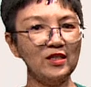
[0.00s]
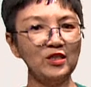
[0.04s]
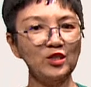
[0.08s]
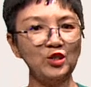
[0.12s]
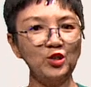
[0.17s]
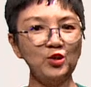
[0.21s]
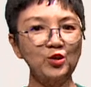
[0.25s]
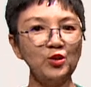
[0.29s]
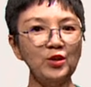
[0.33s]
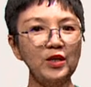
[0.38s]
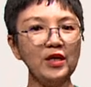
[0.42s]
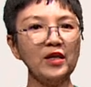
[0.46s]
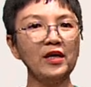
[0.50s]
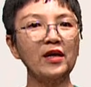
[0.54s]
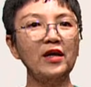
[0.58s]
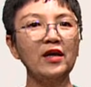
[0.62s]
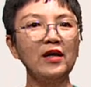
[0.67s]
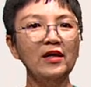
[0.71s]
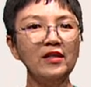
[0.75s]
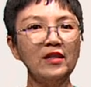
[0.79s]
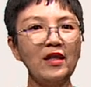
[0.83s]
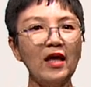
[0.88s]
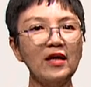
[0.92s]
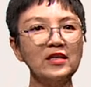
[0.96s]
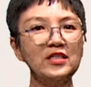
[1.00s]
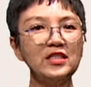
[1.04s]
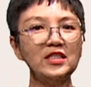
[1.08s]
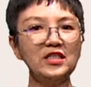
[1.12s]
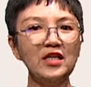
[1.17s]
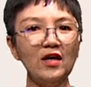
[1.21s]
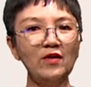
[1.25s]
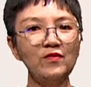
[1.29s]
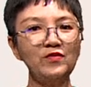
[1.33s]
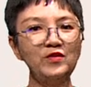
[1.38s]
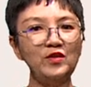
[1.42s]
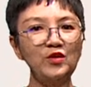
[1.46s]
streak that
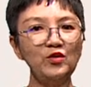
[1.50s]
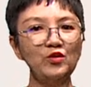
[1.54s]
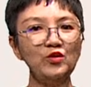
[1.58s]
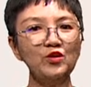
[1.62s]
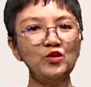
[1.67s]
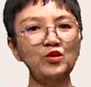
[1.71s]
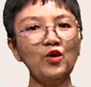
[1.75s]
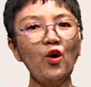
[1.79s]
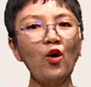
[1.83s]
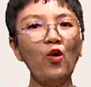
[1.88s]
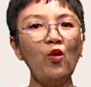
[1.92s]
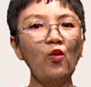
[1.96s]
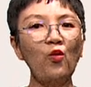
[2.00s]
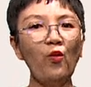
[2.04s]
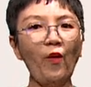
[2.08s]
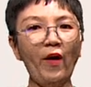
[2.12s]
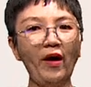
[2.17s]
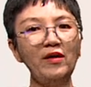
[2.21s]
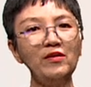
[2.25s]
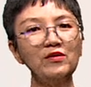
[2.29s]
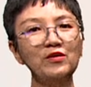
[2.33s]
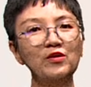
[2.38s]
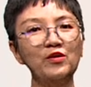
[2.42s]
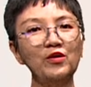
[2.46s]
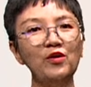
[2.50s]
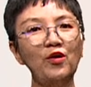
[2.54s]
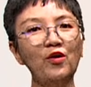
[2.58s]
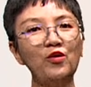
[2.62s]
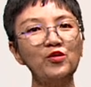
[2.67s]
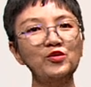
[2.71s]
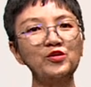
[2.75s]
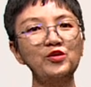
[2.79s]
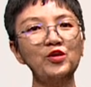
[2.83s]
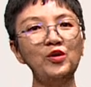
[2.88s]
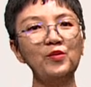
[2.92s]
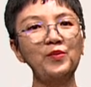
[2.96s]
serves you so well could
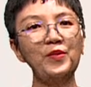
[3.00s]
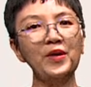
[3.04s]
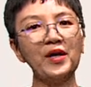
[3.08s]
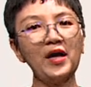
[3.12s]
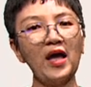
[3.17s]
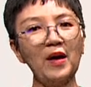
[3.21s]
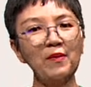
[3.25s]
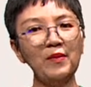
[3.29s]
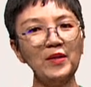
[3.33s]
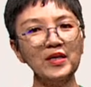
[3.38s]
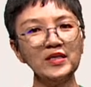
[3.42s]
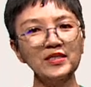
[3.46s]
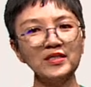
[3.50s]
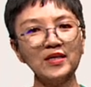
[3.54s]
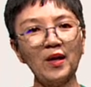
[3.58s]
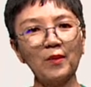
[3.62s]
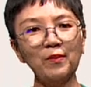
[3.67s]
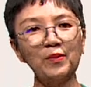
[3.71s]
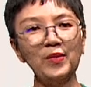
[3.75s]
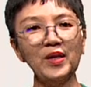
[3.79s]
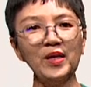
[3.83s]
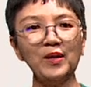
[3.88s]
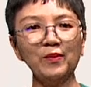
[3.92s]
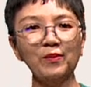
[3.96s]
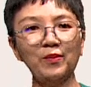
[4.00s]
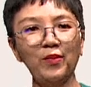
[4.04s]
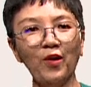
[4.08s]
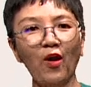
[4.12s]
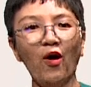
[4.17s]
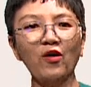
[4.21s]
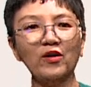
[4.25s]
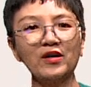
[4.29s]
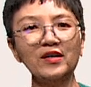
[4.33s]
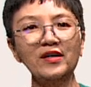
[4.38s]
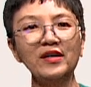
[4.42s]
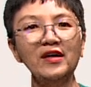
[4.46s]
also become a stumbling
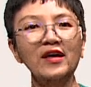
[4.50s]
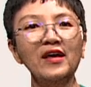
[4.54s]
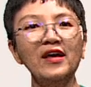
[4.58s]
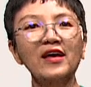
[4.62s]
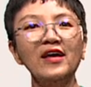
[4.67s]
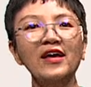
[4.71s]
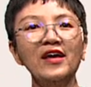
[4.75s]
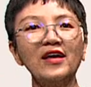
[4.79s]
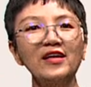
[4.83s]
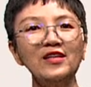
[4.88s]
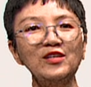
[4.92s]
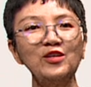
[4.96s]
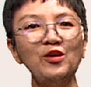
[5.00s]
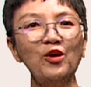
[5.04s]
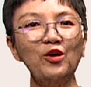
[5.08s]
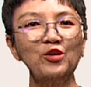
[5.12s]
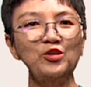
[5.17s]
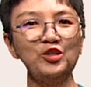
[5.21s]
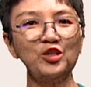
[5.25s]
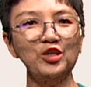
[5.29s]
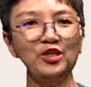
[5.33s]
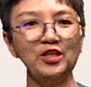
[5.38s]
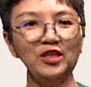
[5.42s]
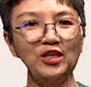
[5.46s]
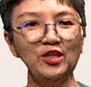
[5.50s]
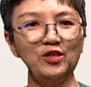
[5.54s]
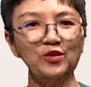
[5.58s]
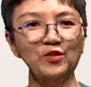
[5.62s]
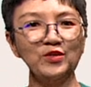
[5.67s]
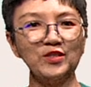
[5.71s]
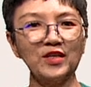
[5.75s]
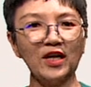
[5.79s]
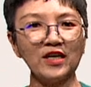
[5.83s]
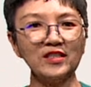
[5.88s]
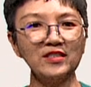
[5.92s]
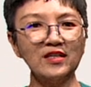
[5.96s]
block in your journey to
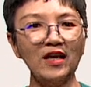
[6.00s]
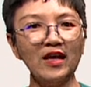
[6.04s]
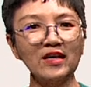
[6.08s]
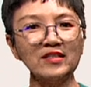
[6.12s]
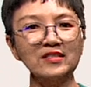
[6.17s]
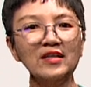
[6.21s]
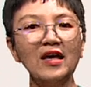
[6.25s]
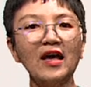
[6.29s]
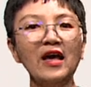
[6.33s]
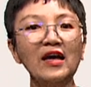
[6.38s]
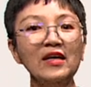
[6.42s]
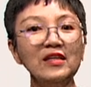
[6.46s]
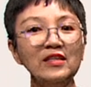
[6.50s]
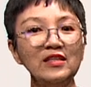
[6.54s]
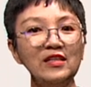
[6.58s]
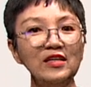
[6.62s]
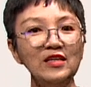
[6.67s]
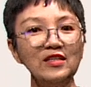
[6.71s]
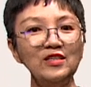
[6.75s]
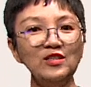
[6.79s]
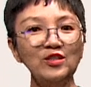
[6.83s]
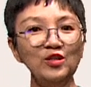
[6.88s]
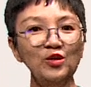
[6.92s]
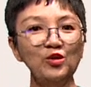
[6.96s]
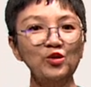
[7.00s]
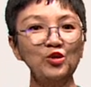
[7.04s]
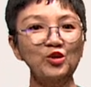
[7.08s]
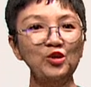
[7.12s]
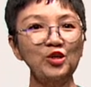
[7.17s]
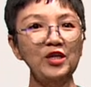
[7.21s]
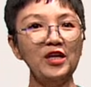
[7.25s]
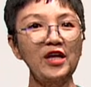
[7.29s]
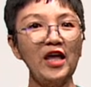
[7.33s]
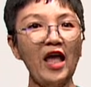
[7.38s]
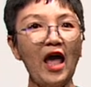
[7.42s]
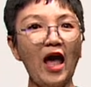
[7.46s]
success. This
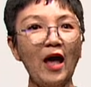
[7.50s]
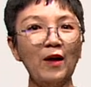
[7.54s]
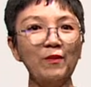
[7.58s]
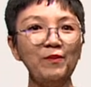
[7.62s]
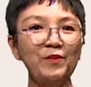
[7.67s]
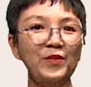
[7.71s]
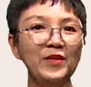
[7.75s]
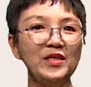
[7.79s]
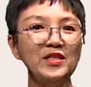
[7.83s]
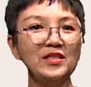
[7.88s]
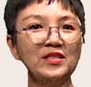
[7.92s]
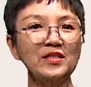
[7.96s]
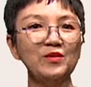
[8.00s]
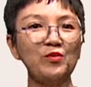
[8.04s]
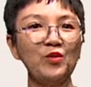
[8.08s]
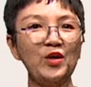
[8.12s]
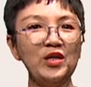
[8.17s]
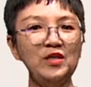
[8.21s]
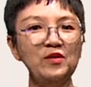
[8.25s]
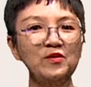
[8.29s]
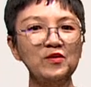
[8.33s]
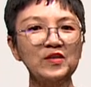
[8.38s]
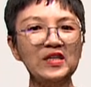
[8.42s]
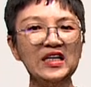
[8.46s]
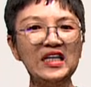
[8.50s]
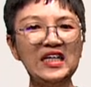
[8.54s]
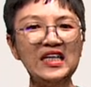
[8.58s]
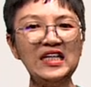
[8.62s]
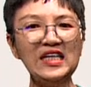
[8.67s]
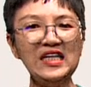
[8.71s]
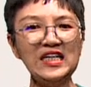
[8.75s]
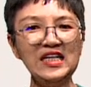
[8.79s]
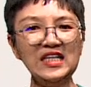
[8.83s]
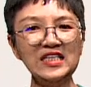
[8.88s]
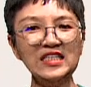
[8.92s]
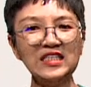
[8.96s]
usually happens when you
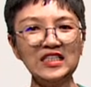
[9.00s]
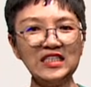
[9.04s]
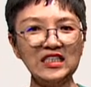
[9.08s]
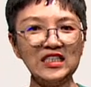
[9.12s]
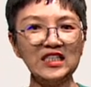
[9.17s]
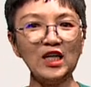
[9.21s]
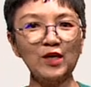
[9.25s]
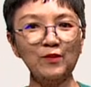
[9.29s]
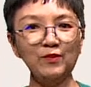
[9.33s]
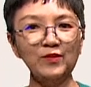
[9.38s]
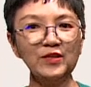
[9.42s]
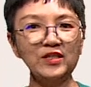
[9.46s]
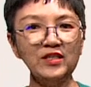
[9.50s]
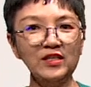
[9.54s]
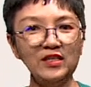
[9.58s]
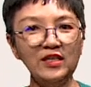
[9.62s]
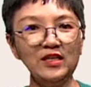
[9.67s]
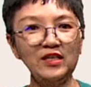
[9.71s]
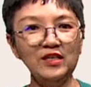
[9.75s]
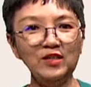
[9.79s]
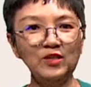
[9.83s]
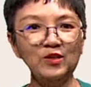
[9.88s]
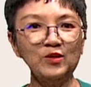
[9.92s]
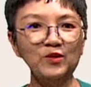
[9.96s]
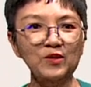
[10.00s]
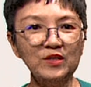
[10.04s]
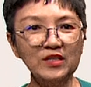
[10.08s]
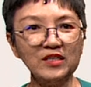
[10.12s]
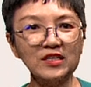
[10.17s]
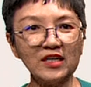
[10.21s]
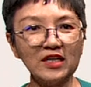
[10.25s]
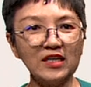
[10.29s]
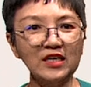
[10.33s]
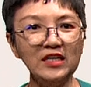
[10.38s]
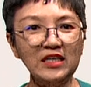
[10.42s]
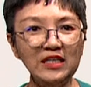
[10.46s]
cling stubbornly to an
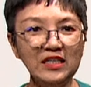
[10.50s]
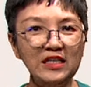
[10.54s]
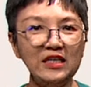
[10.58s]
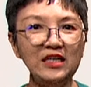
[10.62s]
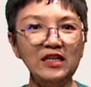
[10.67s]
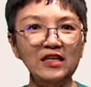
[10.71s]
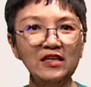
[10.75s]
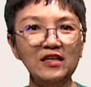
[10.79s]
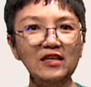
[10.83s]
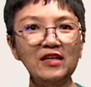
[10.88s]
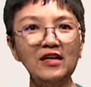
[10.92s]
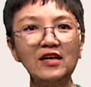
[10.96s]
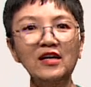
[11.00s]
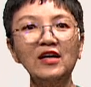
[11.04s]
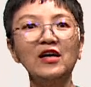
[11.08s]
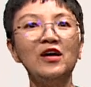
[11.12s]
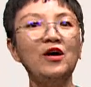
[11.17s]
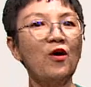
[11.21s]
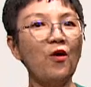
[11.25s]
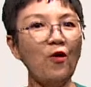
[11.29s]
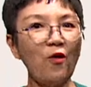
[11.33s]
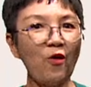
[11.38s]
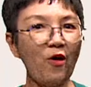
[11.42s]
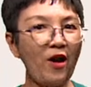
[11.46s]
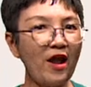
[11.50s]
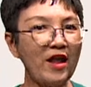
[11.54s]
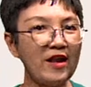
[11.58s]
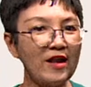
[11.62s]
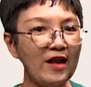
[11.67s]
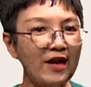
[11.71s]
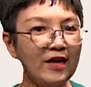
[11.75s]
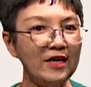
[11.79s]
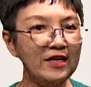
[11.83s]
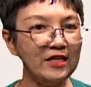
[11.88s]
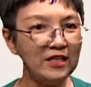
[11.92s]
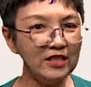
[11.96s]
idea or an
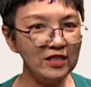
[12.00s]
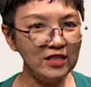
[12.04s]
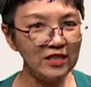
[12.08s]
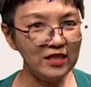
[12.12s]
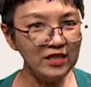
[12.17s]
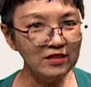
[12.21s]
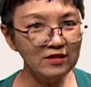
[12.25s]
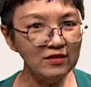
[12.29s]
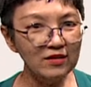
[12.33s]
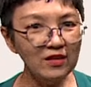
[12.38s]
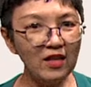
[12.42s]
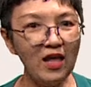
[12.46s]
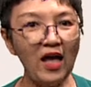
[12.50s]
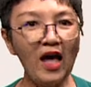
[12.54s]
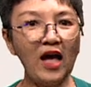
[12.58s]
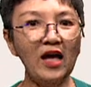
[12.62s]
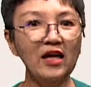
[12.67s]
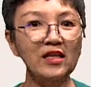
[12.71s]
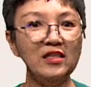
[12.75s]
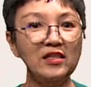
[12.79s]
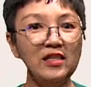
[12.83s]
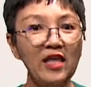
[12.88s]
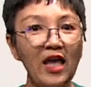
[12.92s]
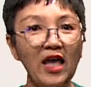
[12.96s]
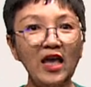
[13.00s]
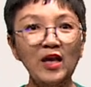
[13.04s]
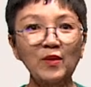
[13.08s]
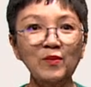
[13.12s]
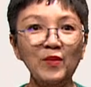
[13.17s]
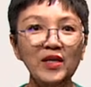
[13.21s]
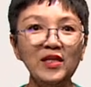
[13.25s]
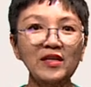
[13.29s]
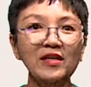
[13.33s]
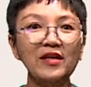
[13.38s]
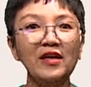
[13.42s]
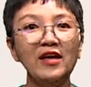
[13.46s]
ideal, a
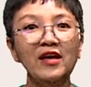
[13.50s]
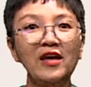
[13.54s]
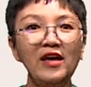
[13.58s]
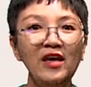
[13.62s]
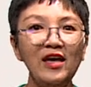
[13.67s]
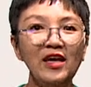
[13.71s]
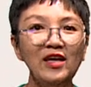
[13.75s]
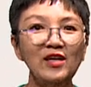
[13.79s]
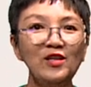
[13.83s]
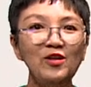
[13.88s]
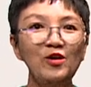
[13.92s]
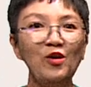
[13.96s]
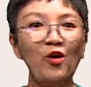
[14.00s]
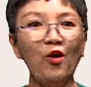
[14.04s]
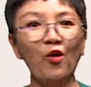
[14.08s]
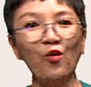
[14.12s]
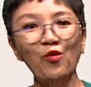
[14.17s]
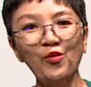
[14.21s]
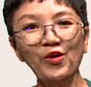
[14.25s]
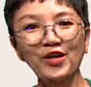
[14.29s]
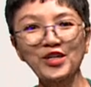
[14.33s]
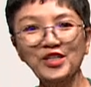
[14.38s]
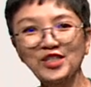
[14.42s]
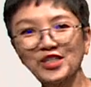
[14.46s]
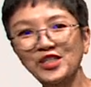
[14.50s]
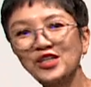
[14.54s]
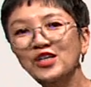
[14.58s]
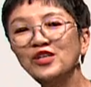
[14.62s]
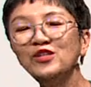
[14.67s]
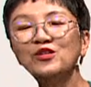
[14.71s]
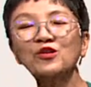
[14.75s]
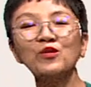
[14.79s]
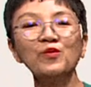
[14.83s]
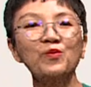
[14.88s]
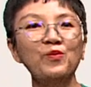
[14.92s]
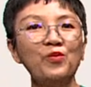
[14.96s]
daemon in your wish
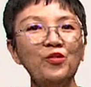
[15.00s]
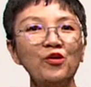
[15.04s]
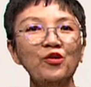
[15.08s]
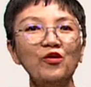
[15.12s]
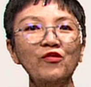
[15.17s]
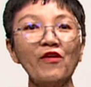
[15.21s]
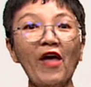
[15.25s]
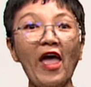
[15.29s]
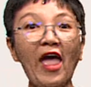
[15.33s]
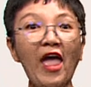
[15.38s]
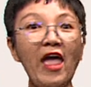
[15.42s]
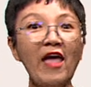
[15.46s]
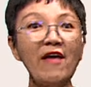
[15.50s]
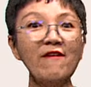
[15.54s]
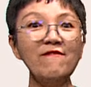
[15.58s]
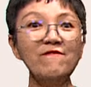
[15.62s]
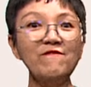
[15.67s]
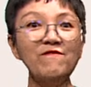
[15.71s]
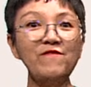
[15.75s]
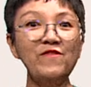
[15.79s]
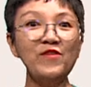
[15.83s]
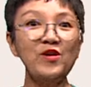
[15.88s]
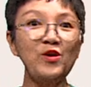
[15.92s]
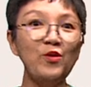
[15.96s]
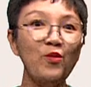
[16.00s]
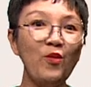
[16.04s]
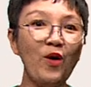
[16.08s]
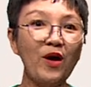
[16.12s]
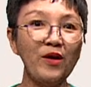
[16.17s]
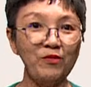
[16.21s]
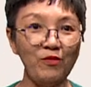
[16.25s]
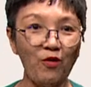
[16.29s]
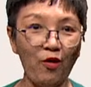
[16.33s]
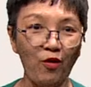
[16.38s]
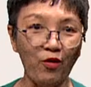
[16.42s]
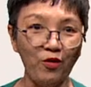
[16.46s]
to prove
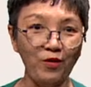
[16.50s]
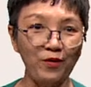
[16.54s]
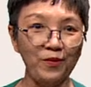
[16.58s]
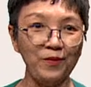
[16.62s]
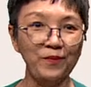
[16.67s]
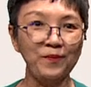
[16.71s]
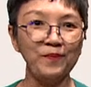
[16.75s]
everyone wrong.